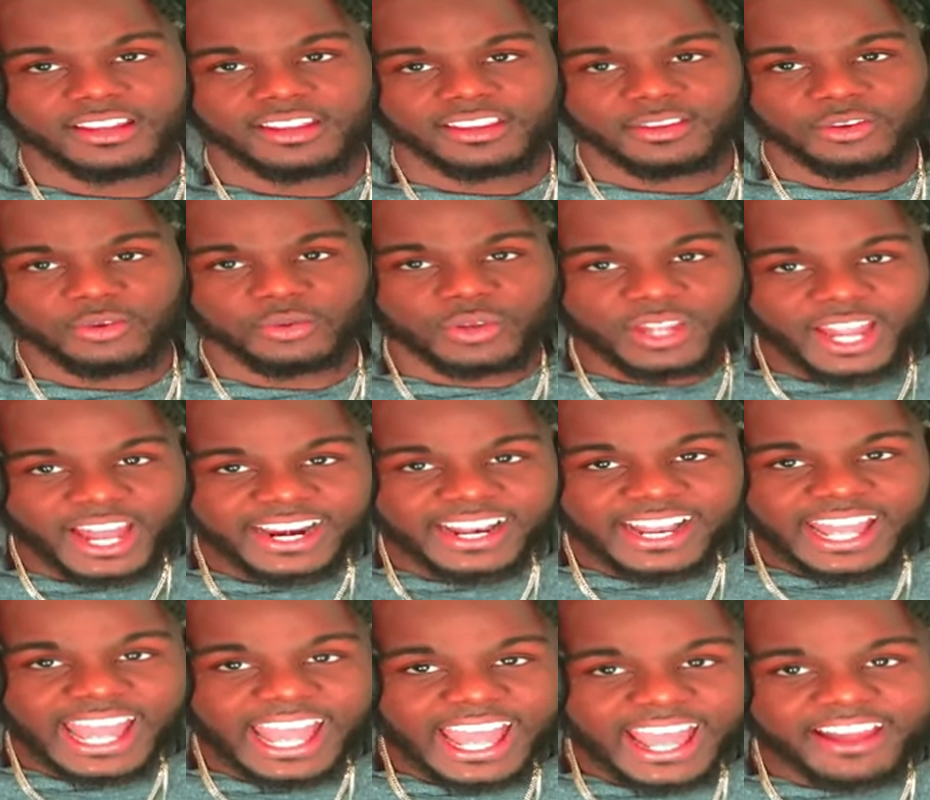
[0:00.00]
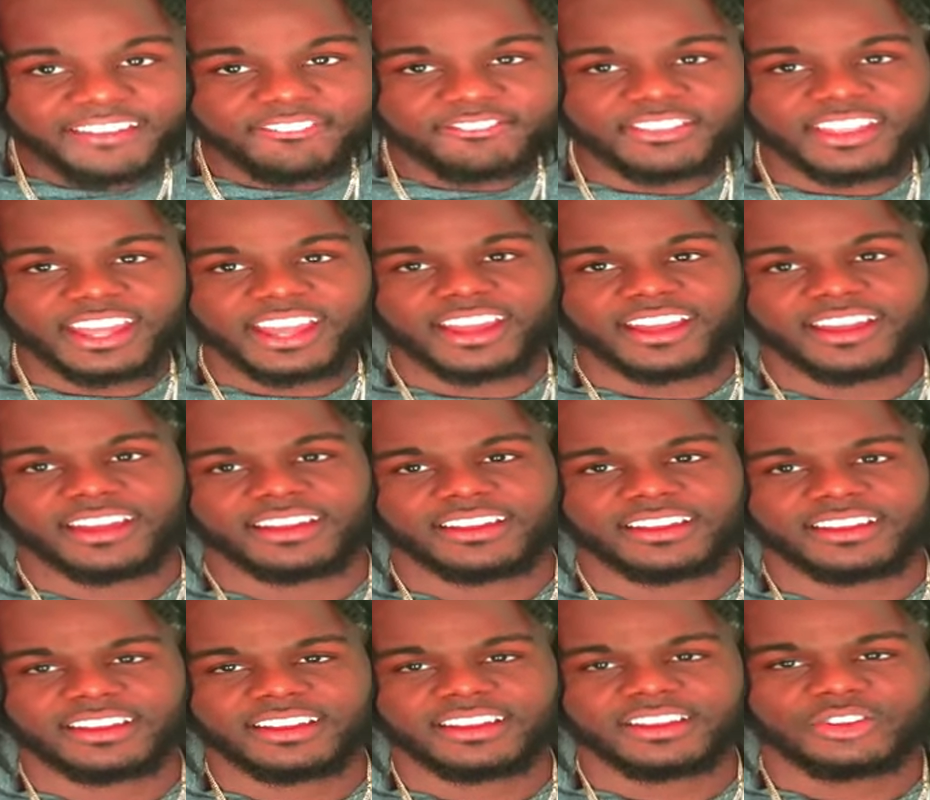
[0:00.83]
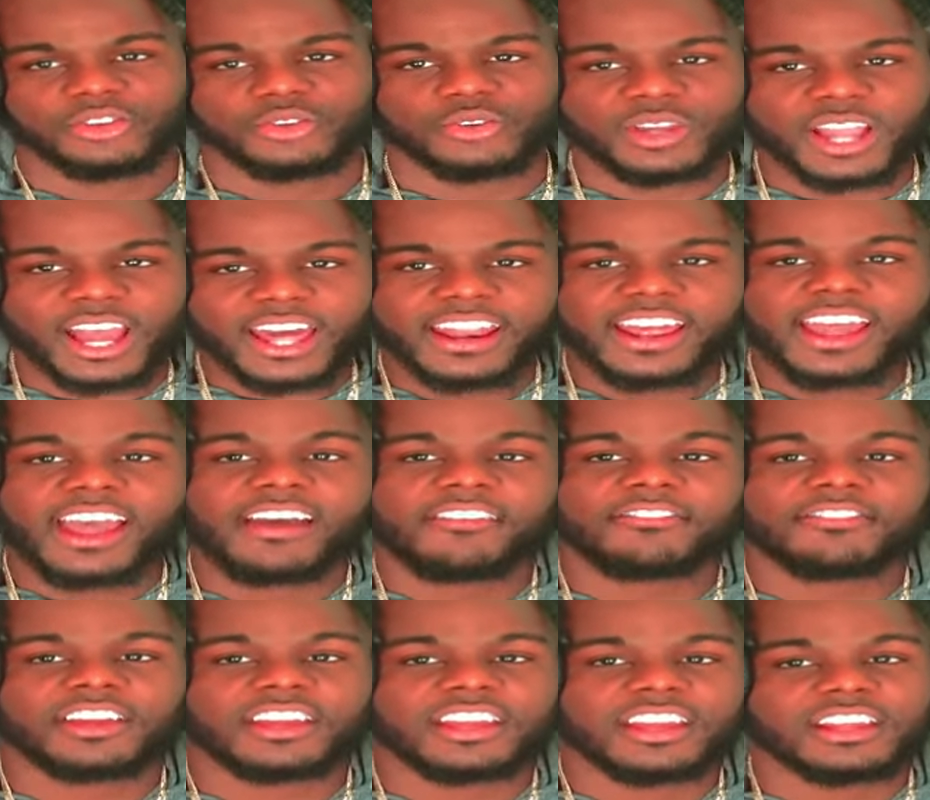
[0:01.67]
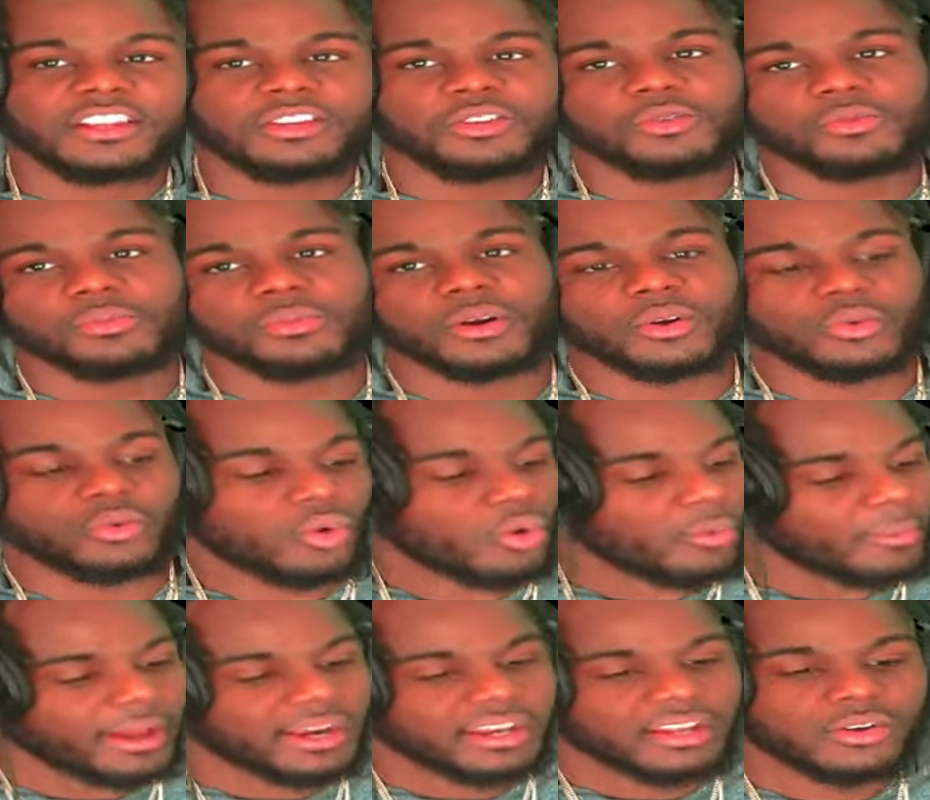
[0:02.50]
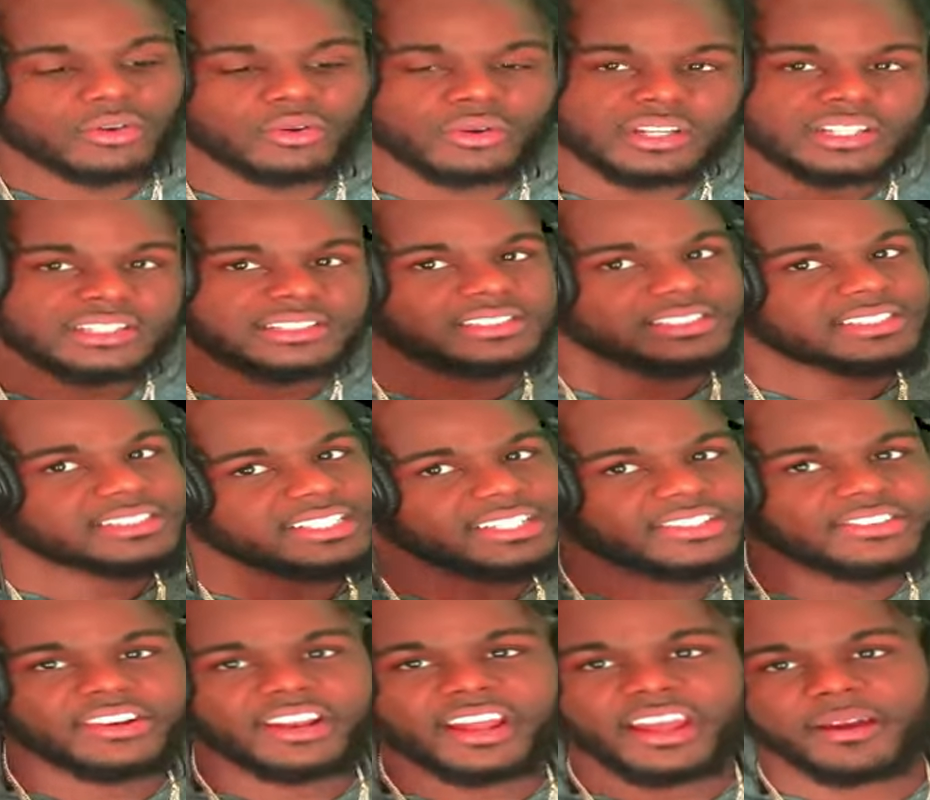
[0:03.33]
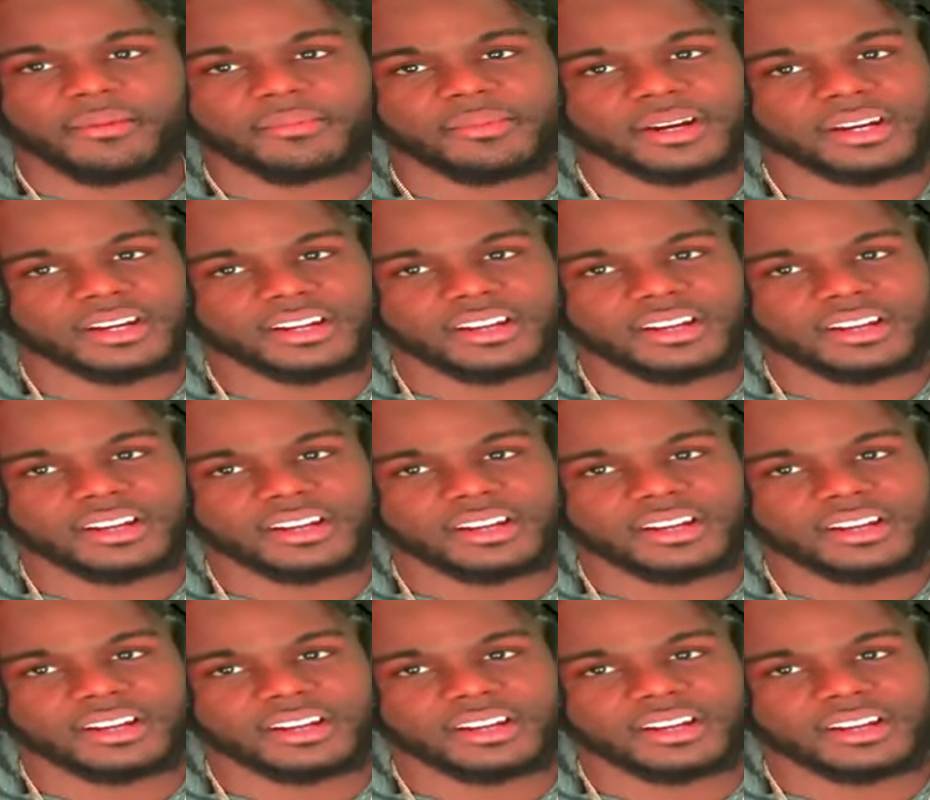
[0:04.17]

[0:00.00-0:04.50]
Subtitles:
You gotta have that. You gotta have it in you, bro. Nobody gonna instill that, bruh.